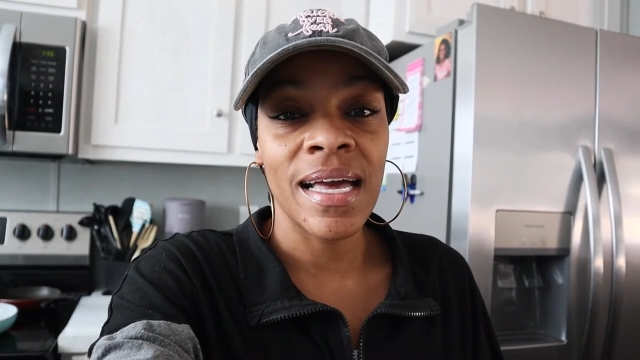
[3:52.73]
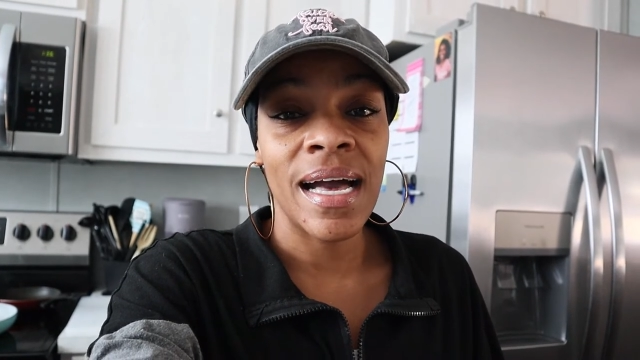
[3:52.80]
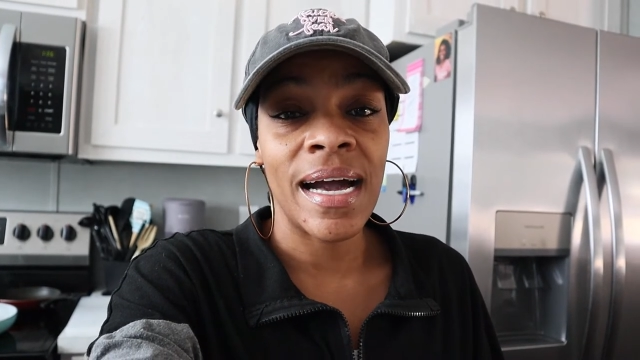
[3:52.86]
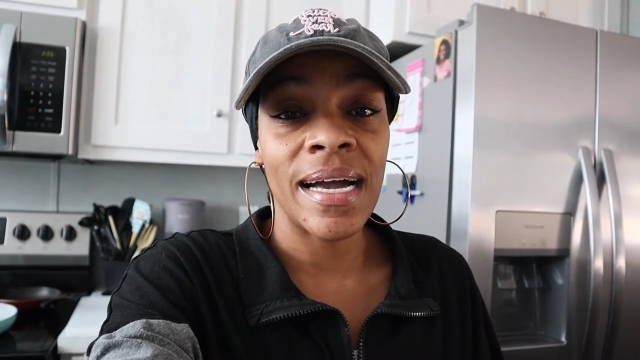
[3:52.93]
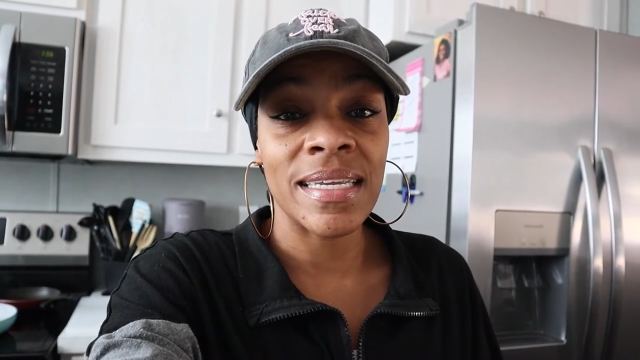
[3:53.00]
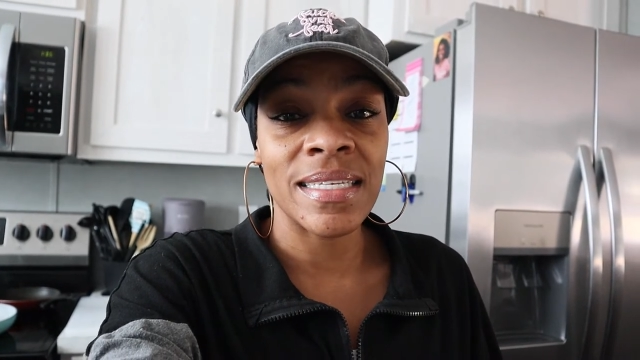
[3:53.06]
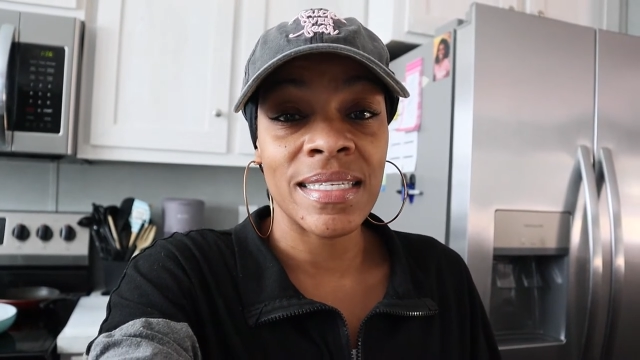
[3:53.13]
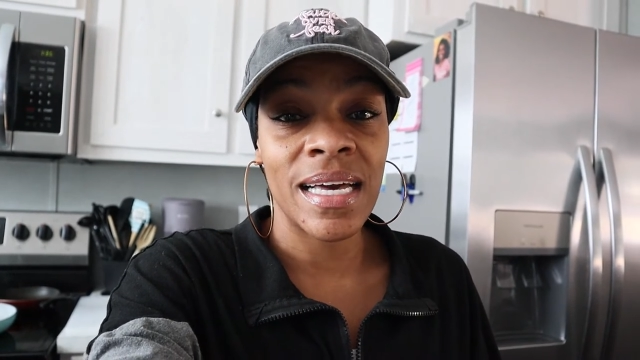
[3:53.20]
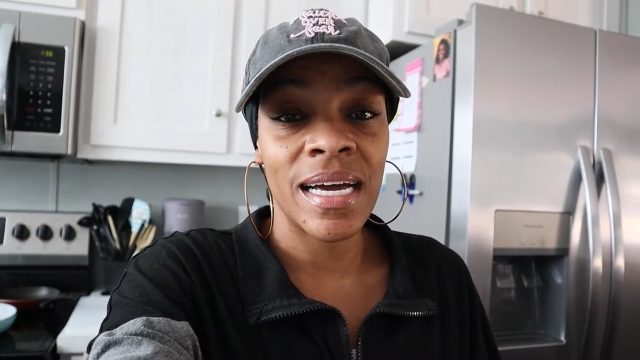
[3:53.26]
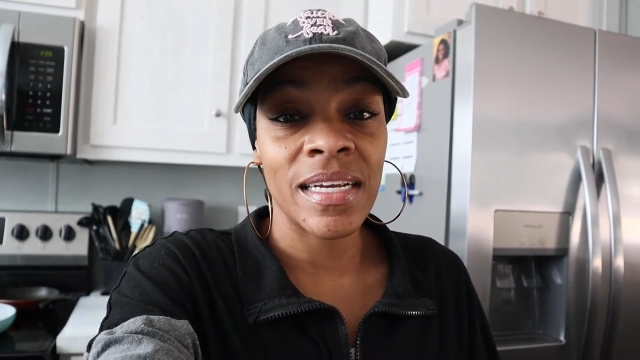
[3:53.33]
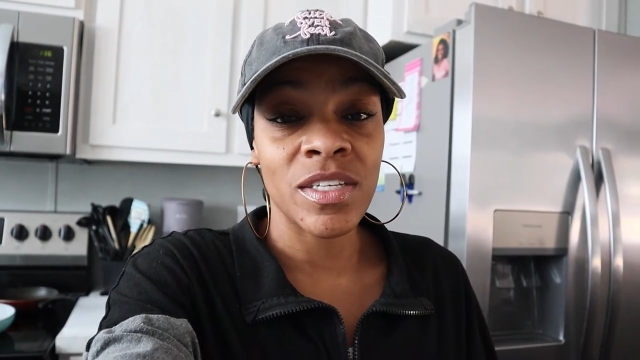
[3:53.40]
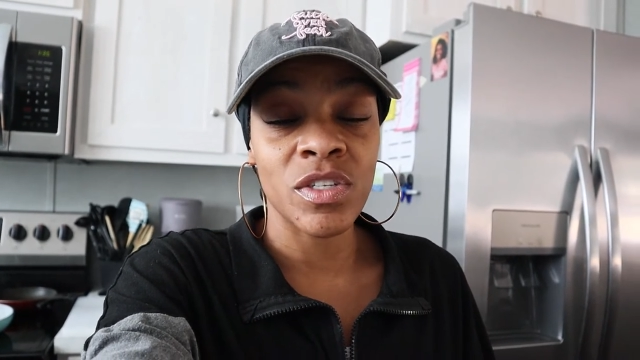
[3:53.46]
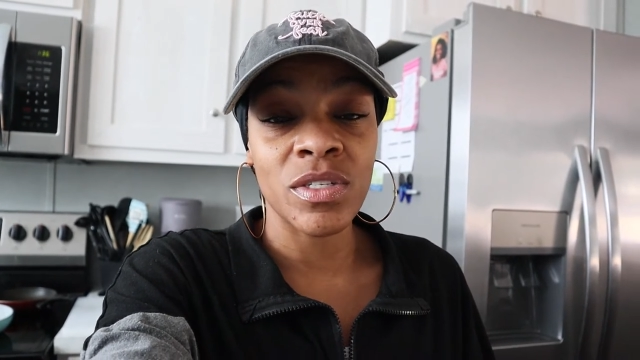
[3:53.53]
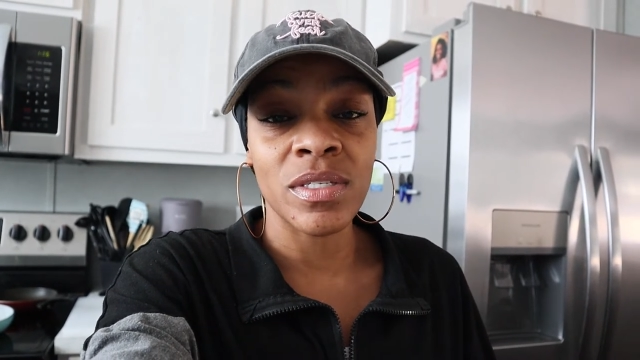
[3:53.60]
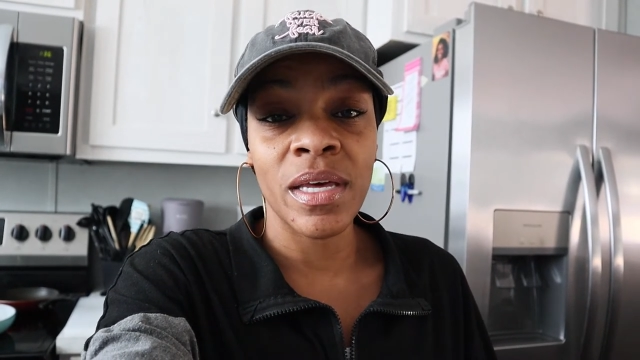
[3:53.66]
i
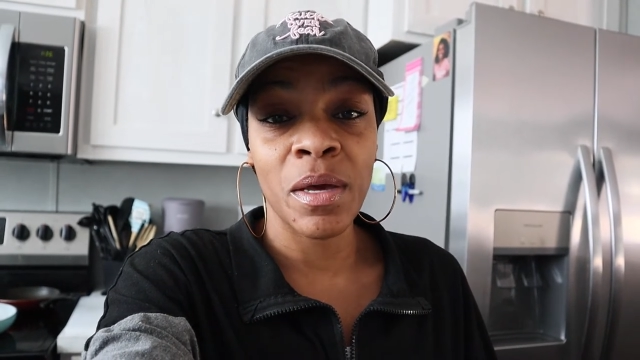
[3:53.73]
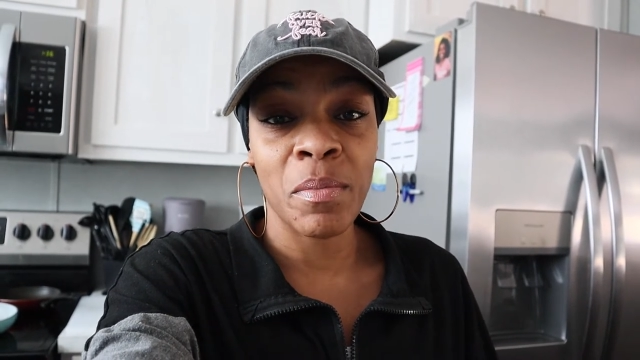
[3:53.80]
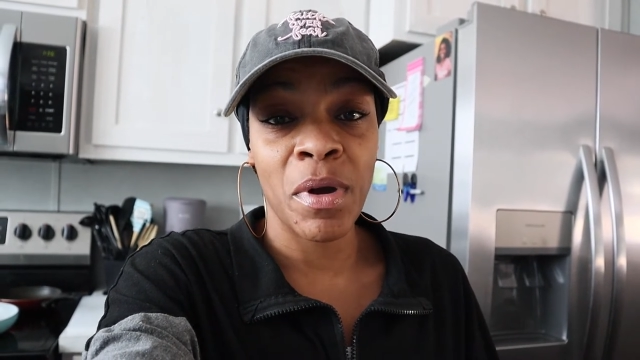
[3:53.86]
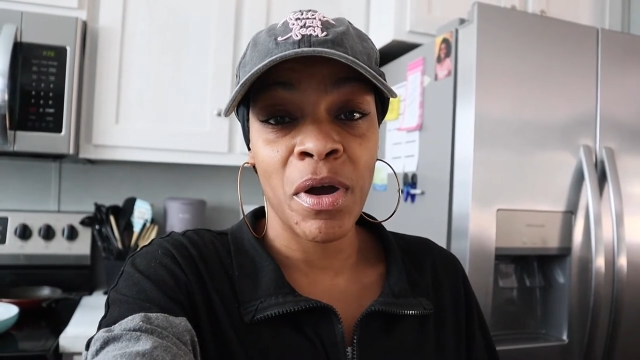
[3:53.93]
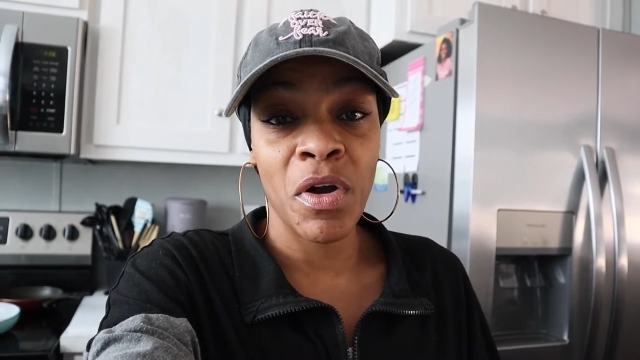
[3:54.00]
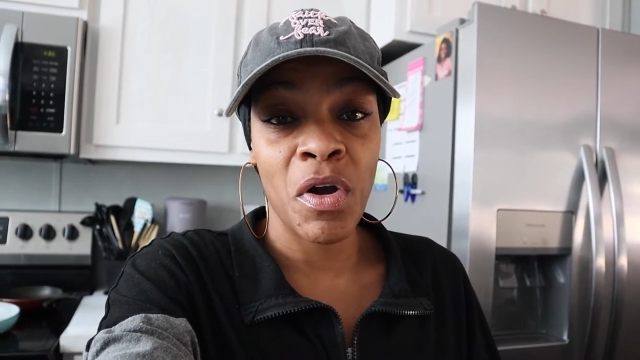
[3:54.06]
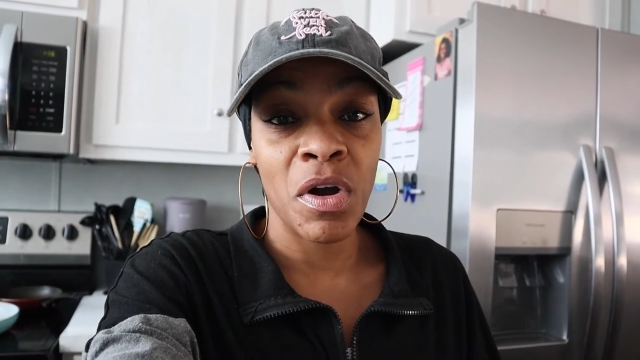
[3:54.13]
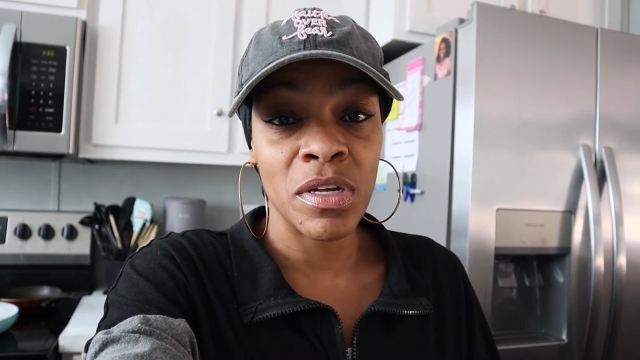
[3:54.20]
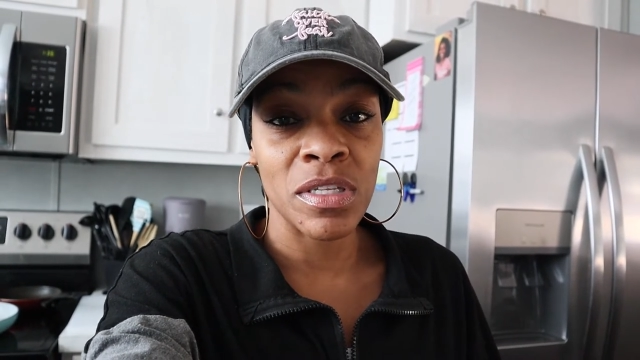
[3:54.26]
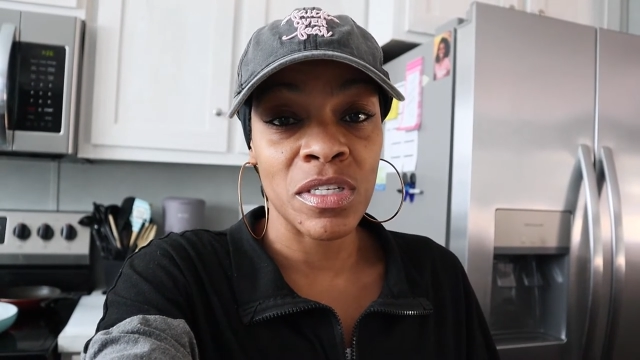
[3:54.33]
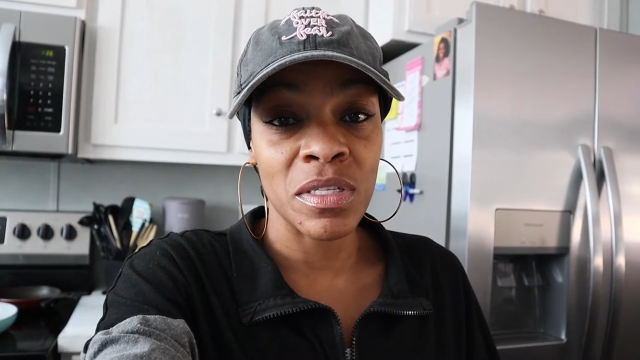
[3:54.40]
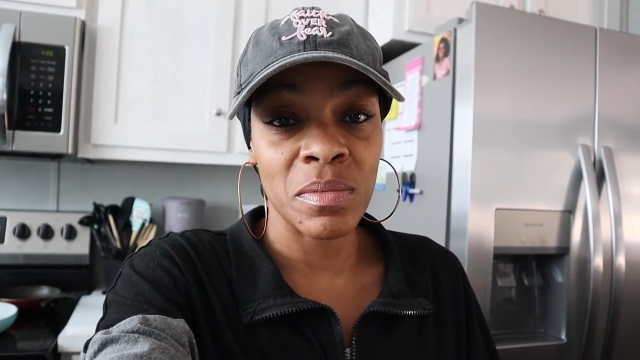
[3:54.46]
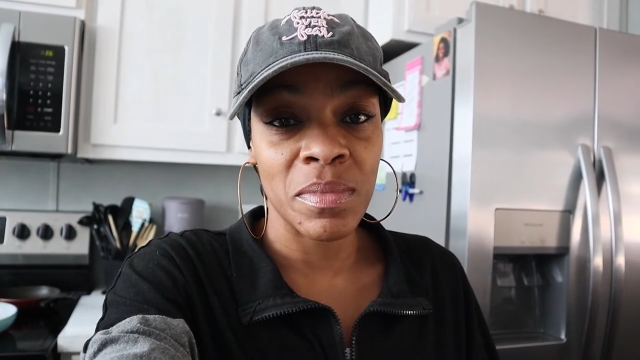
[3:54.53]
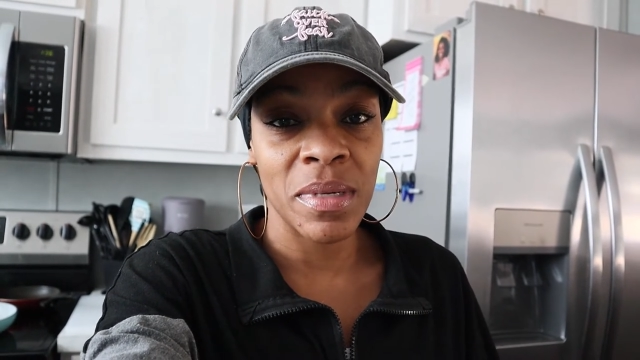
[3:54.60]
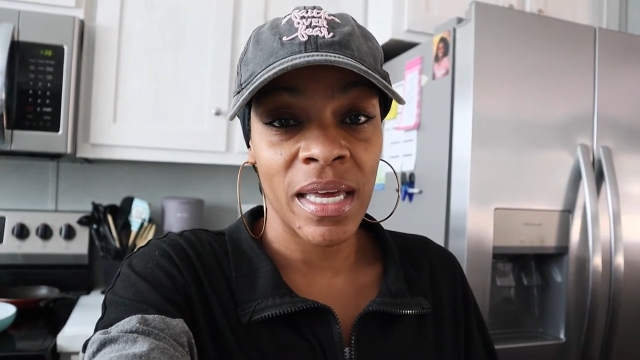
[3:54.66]
decided to take my car to
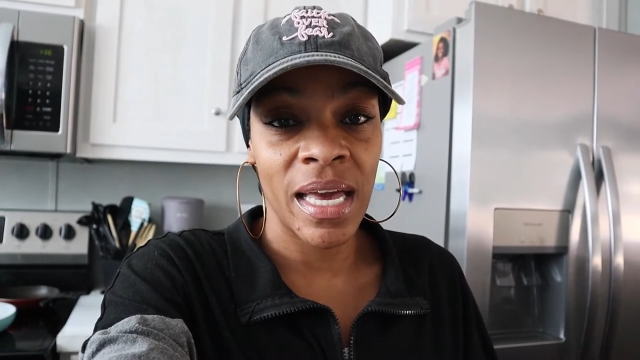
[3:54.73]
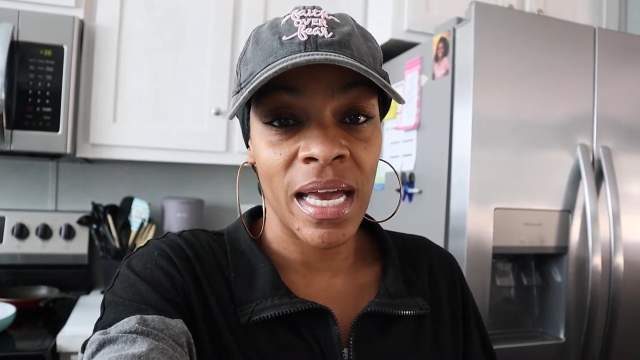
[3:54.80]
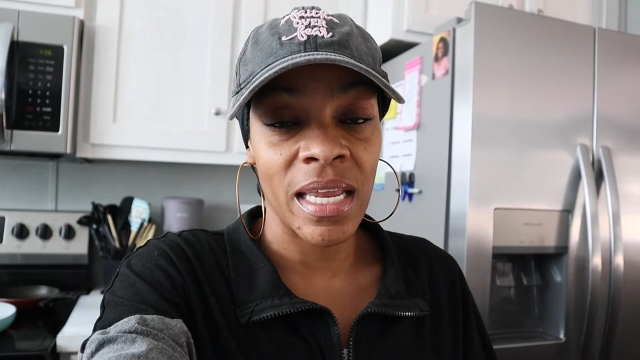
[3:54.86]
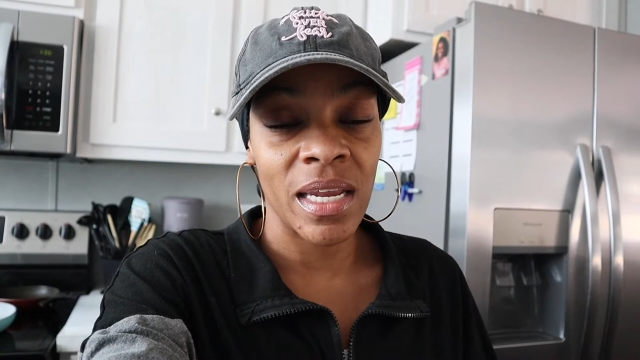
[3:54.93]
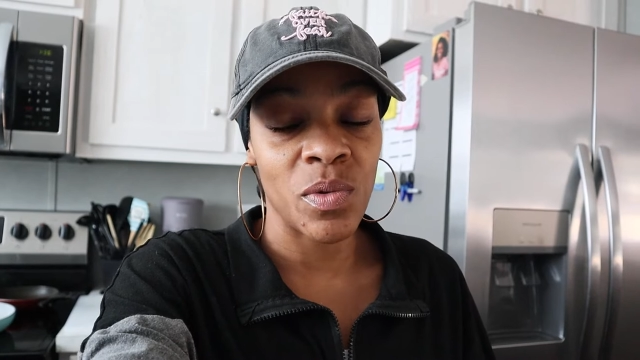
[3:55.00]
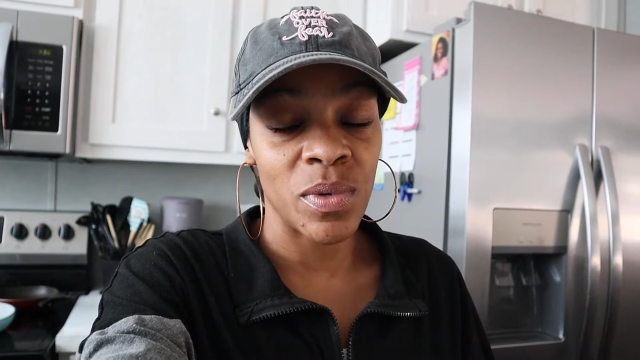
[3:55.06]
the mechanic